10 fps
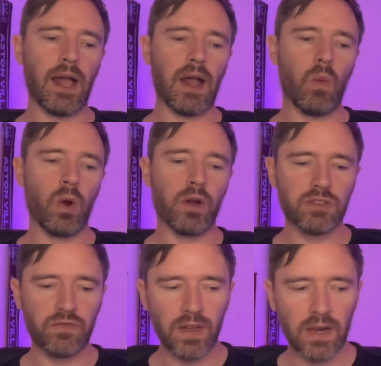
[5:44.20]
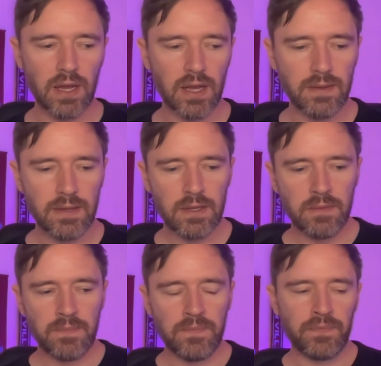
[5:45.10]
Whereas Villa,
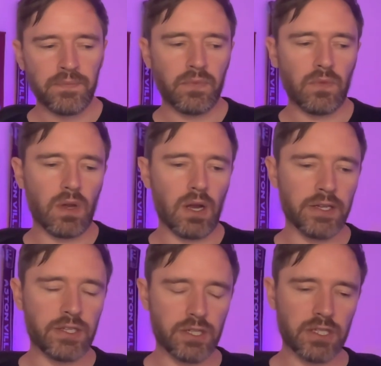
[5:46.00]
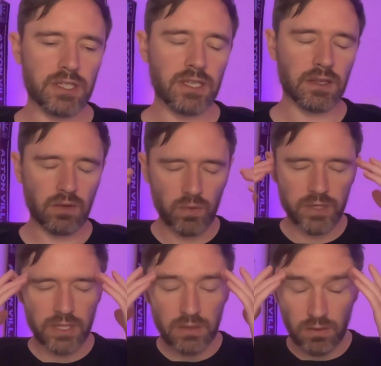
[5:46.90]
I just think that we
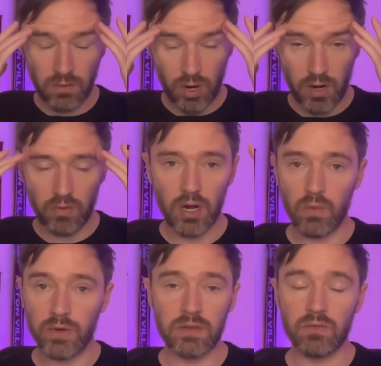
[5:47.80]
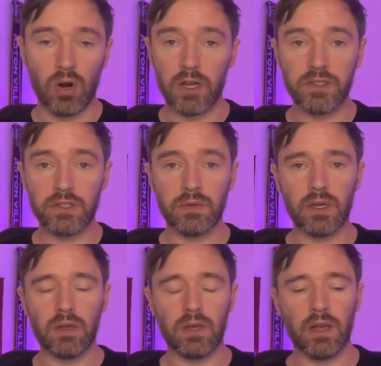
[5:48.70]
didn't rise to it.
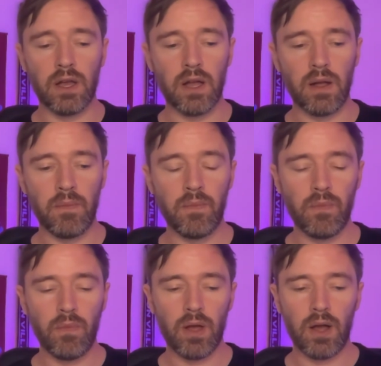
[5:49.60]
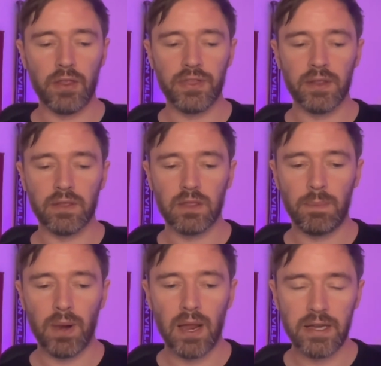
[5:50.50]
I think the
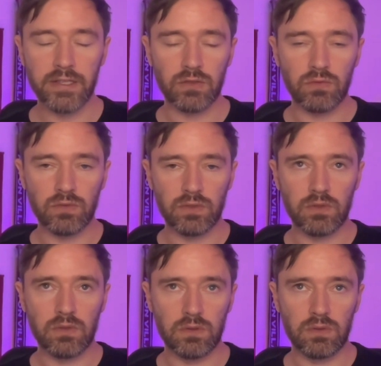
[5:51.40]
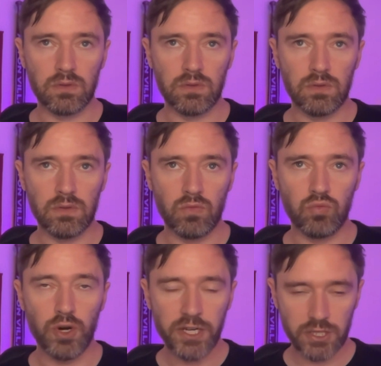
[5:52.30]
players that
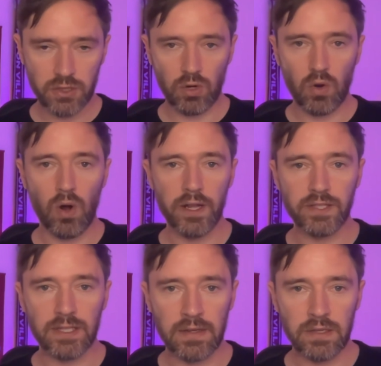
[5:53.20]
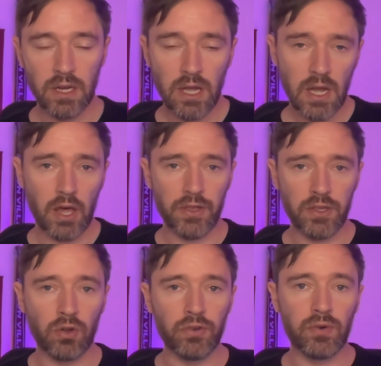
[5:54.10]
reached the required standard, I think
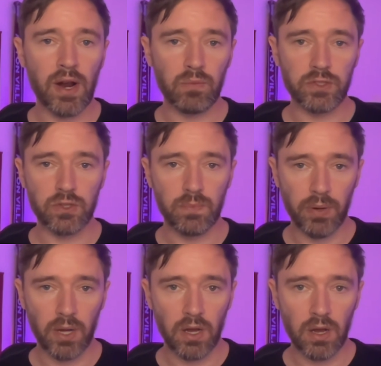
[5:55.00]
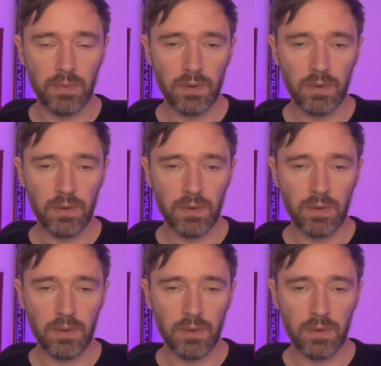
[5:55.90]
Jhon Durán was superb.